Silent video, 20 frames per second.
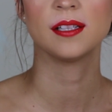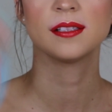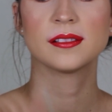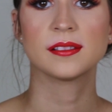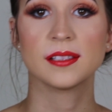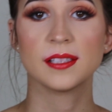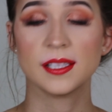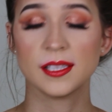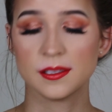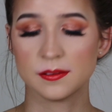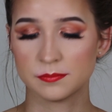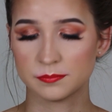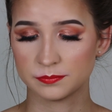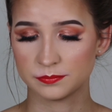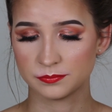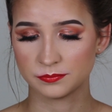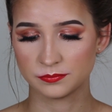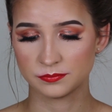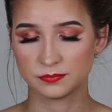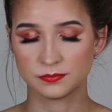Honestly,
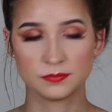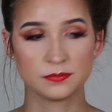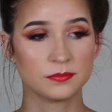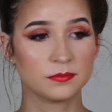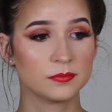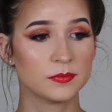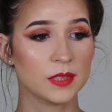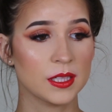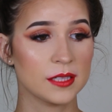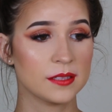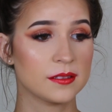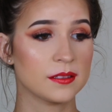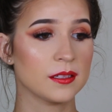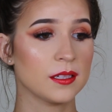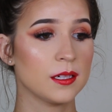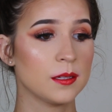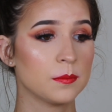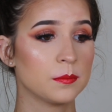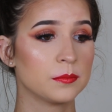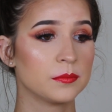this
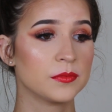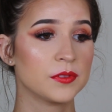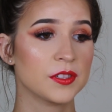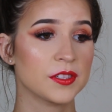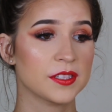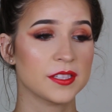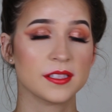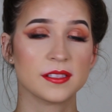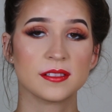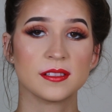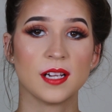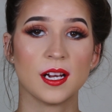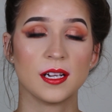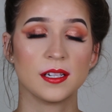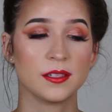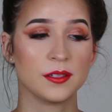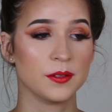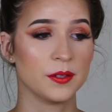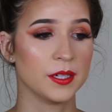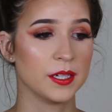lip just is
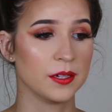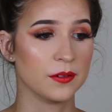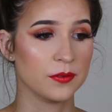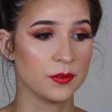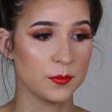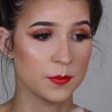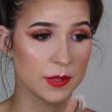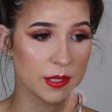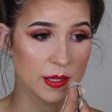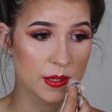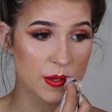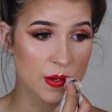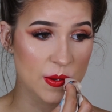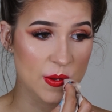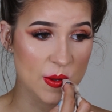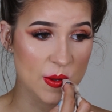not doing it for me.